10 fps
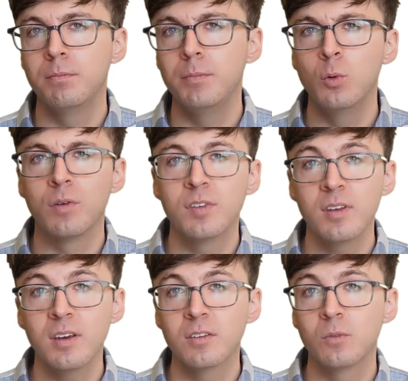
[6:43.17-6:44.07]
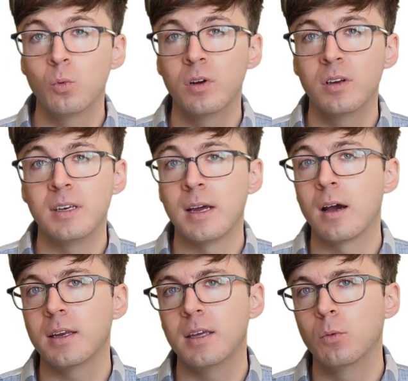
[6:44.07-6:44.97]
Mu of 6 would
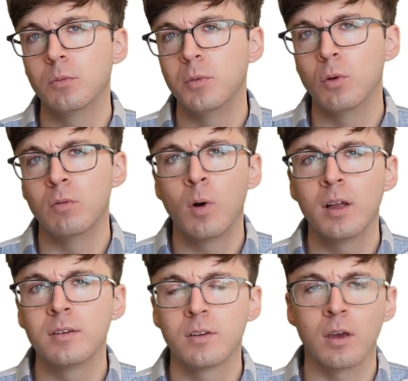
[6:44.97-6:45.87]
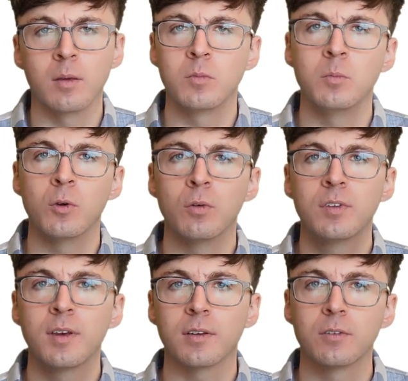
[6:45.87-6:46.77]
not equal mu of 1 times mu of
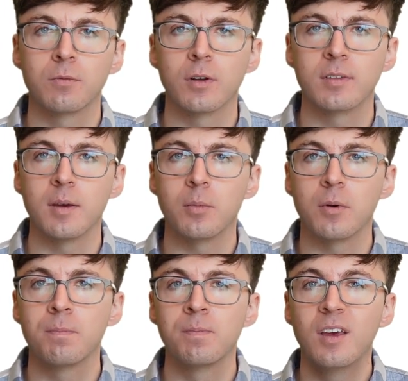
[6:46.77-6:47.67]
6, for example.